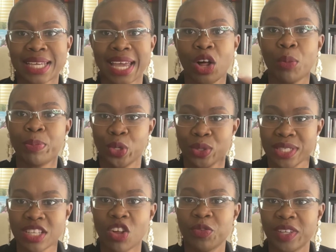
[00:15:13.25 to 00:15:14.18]
help
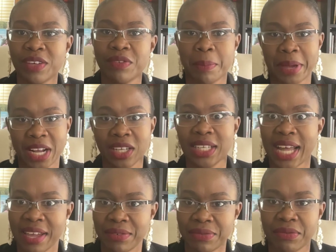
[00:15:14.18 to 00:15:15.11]
yourself live a better
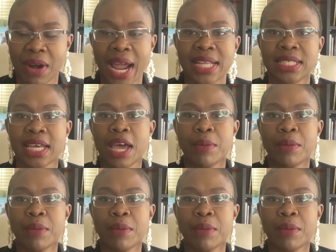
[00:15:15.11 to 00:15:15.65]
life, right?